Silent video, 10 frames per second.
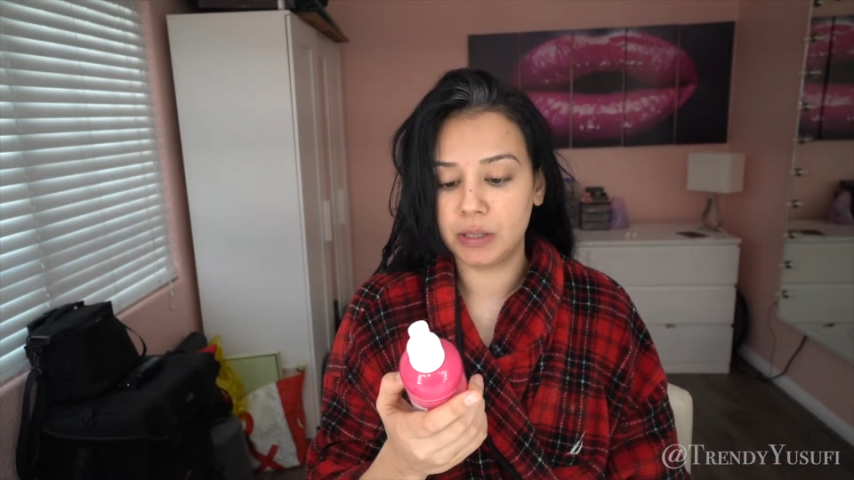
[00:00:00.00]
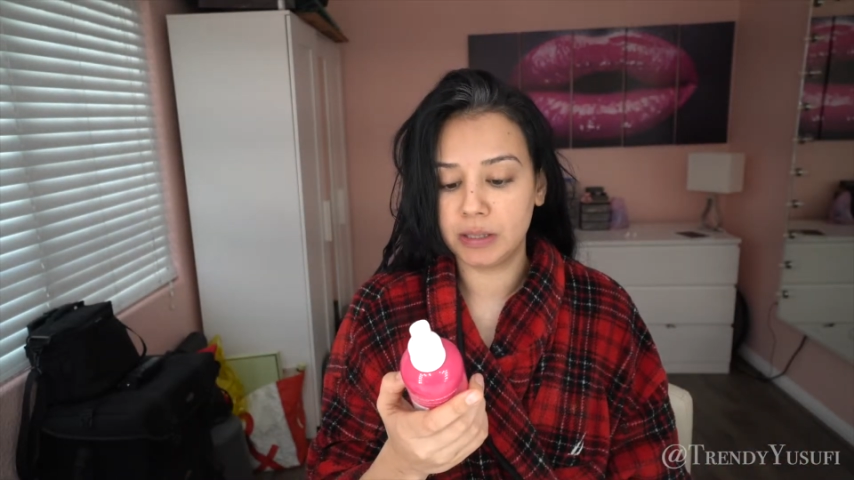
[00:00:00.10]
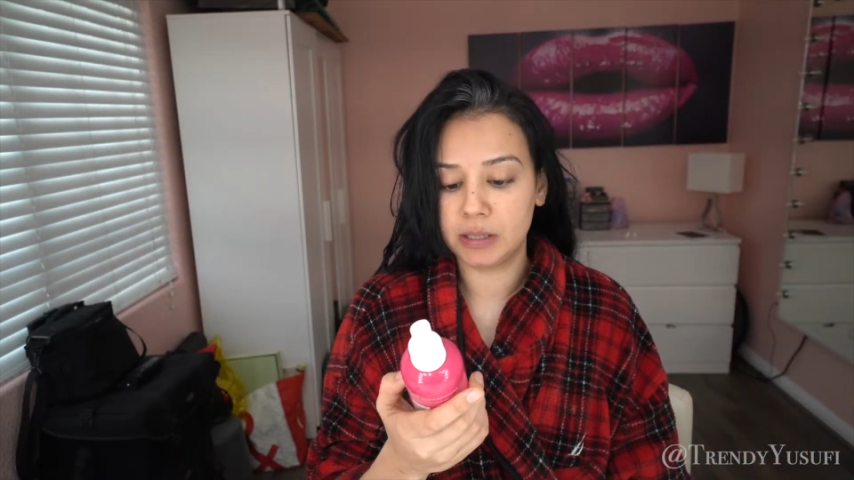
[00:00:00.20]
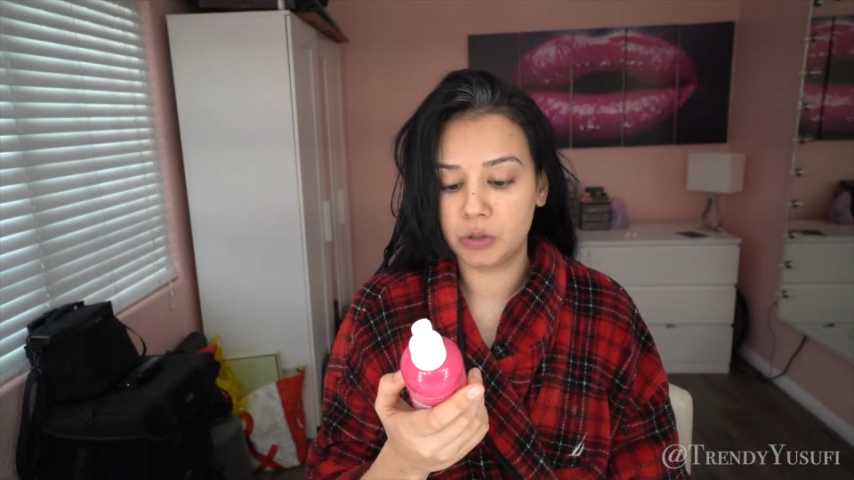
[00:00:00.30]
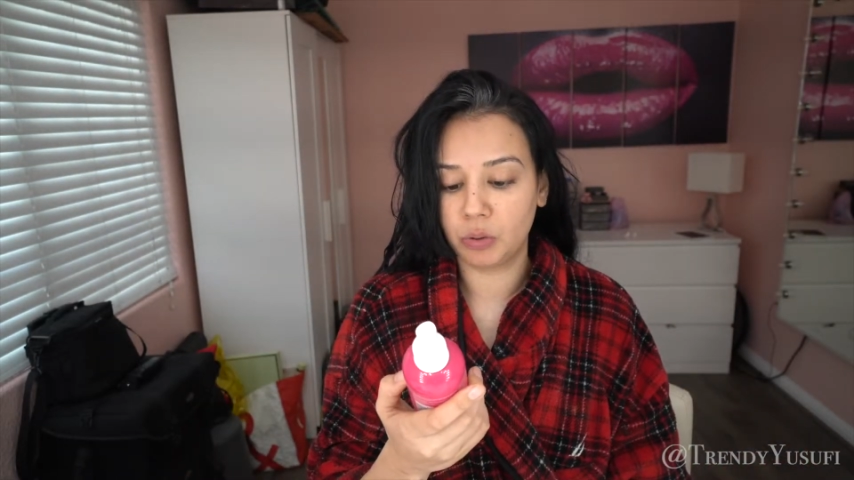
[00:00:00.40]

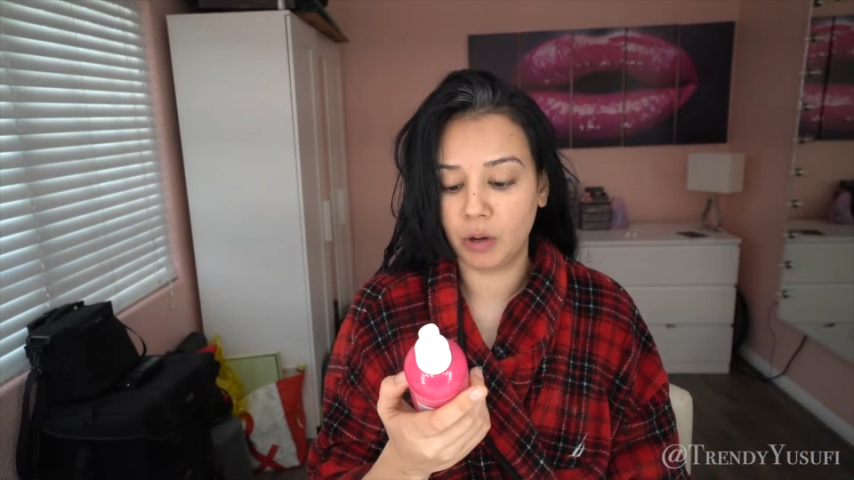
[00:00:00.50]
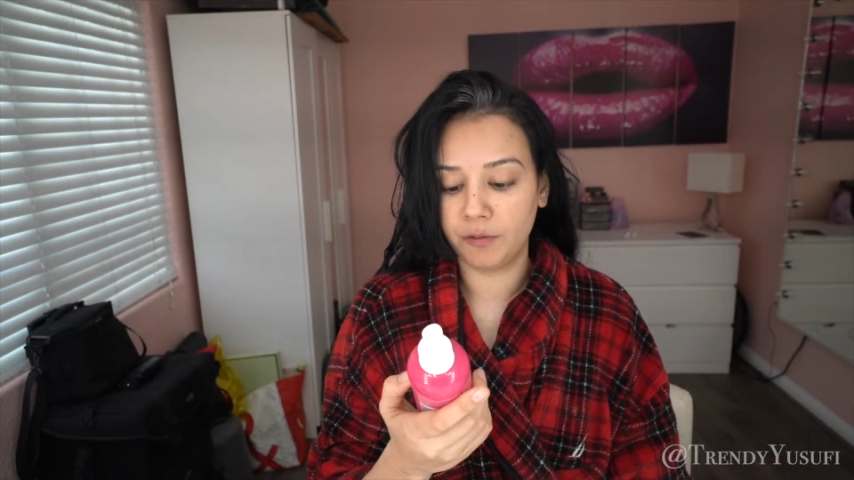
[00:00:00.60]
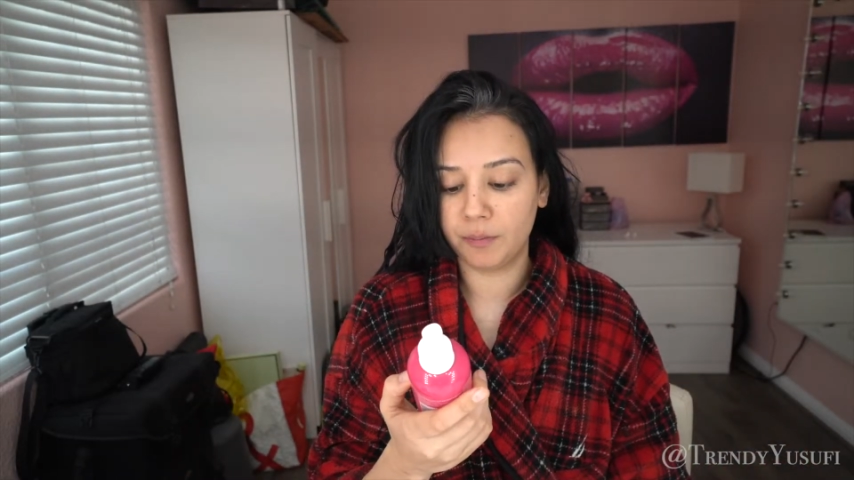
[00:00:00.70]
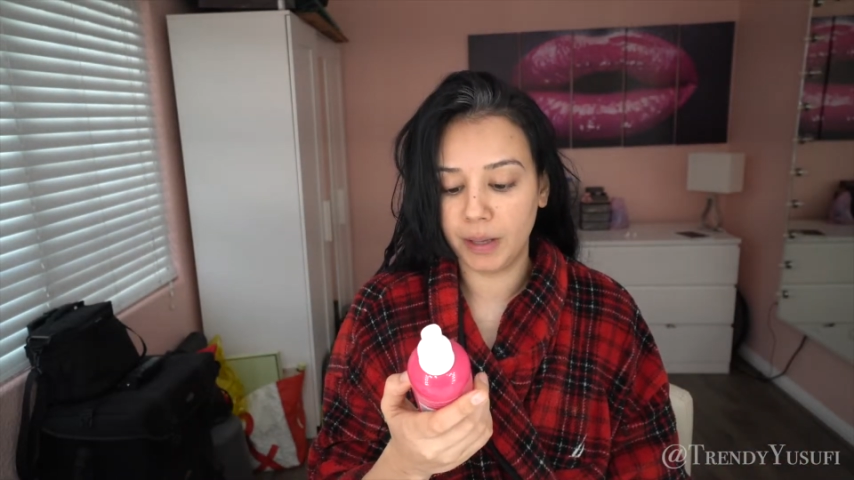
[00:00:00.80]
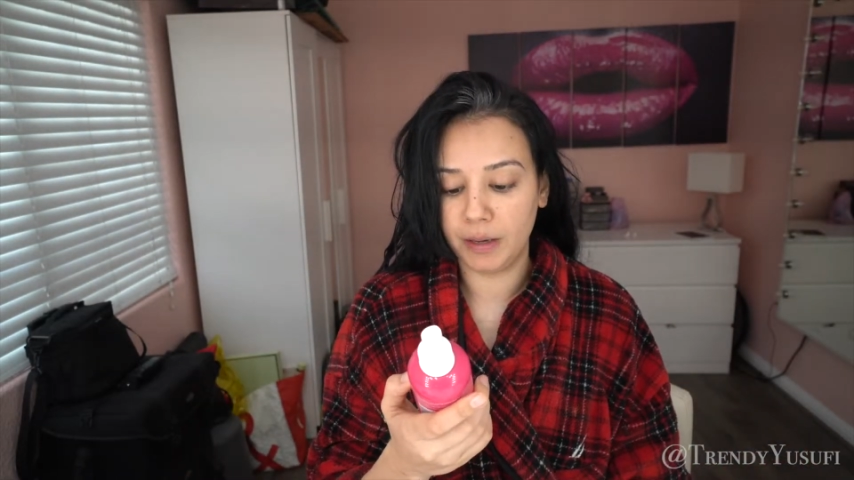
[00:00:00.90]
this
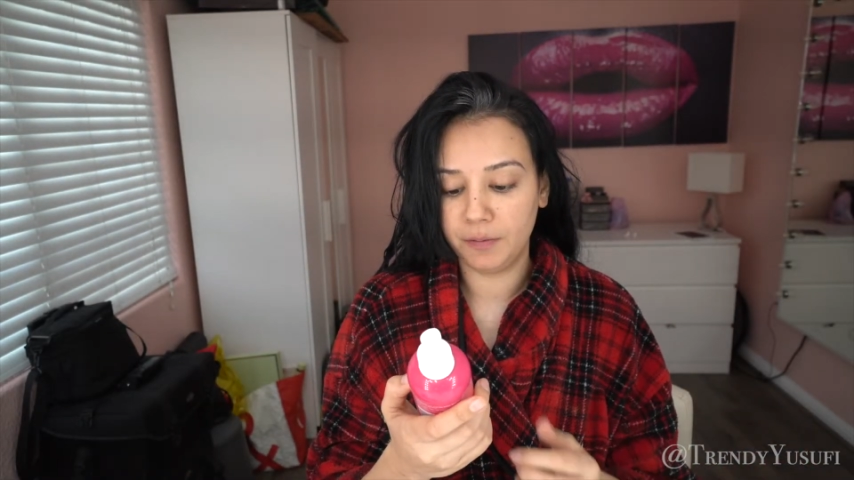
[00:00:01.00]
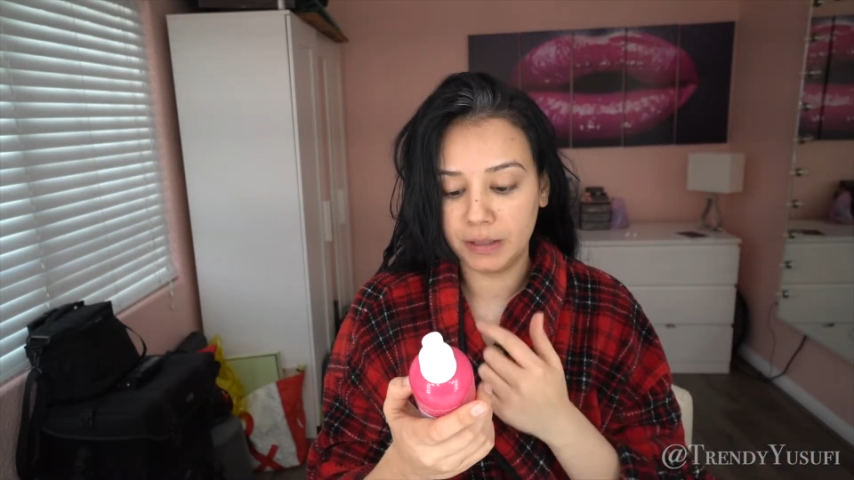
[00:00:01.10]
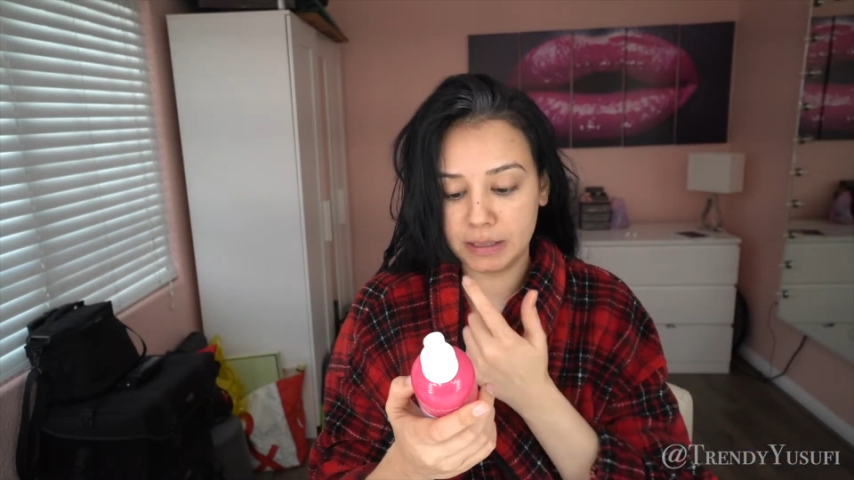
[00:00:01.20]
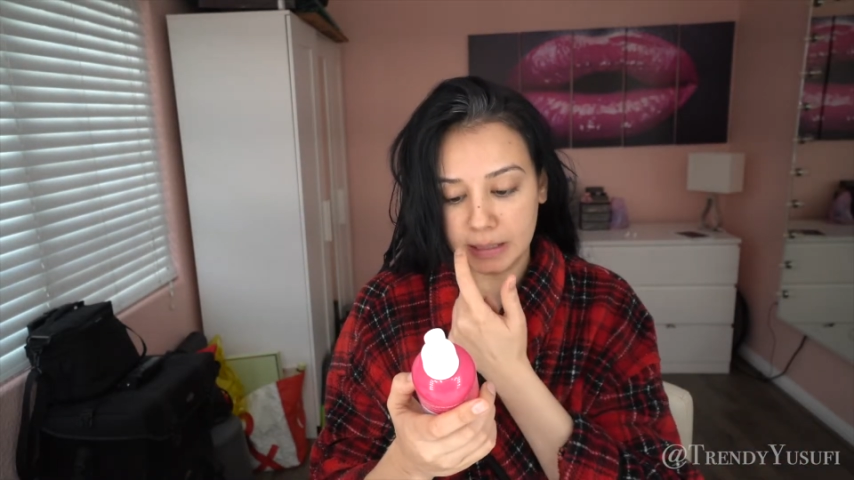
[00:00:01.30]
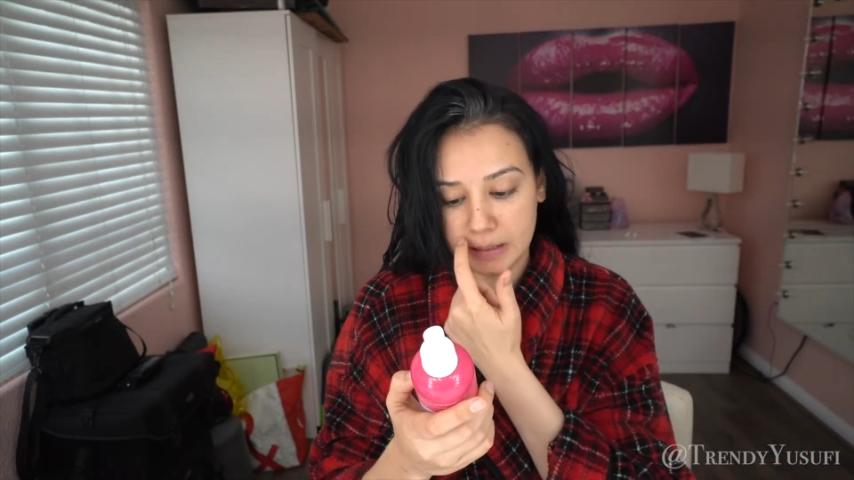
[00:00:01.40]
12
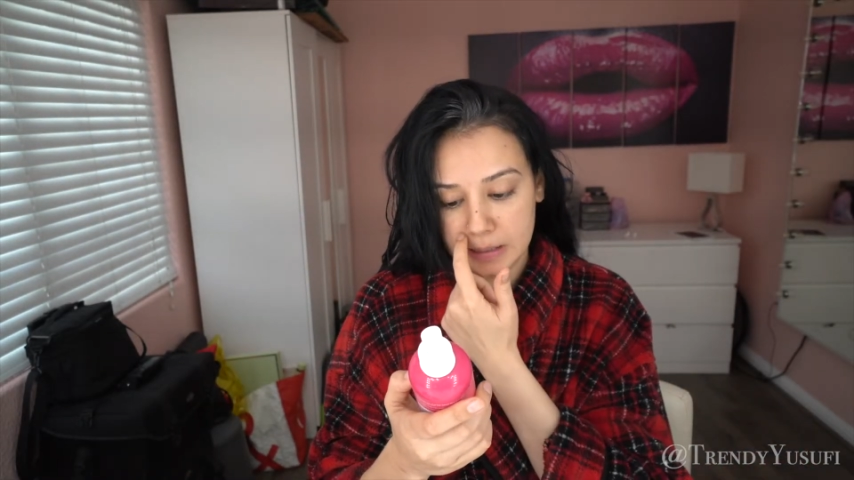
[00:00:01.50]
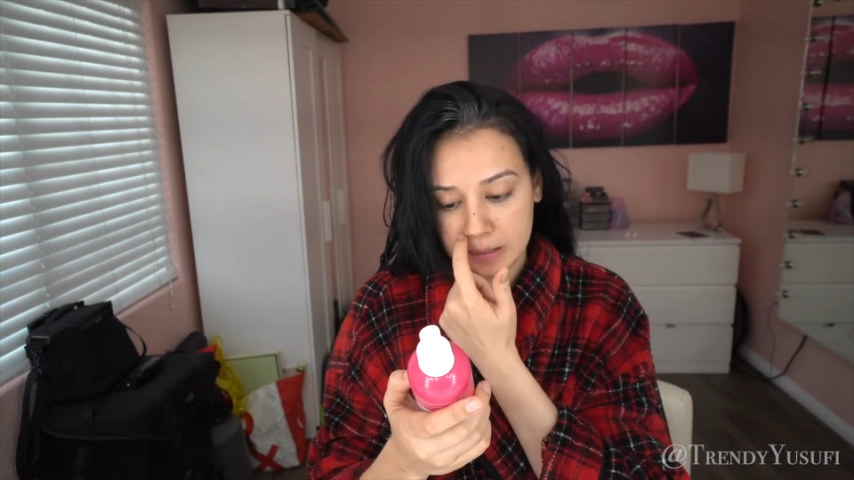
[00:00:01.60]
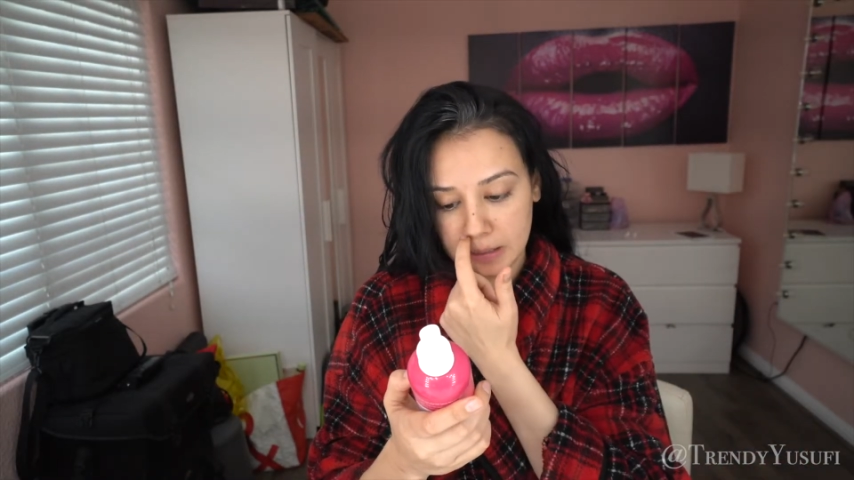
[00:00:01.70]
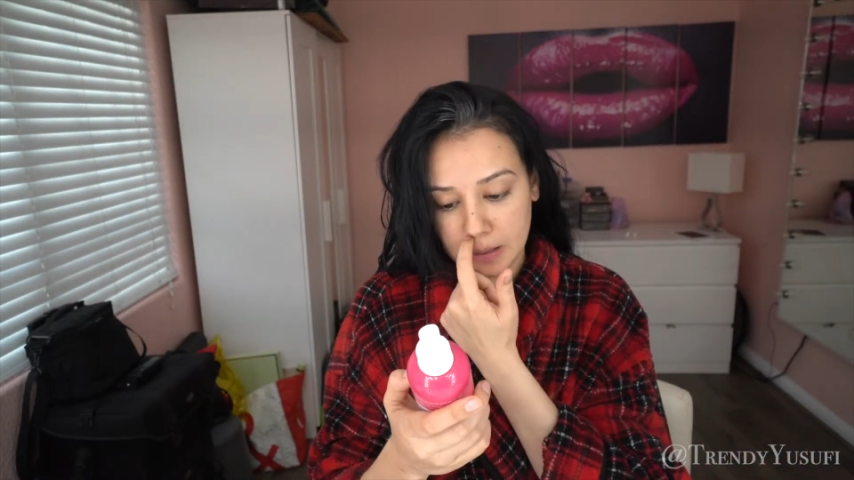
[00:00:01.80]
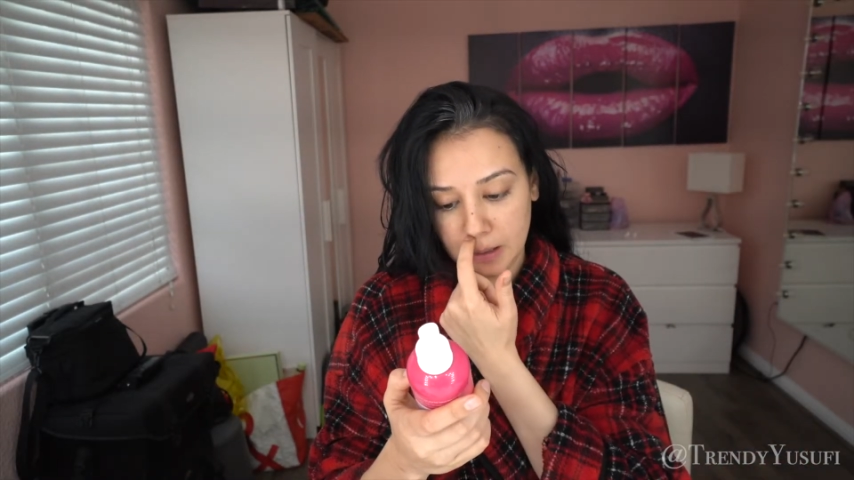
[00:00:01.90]
Benefits Instant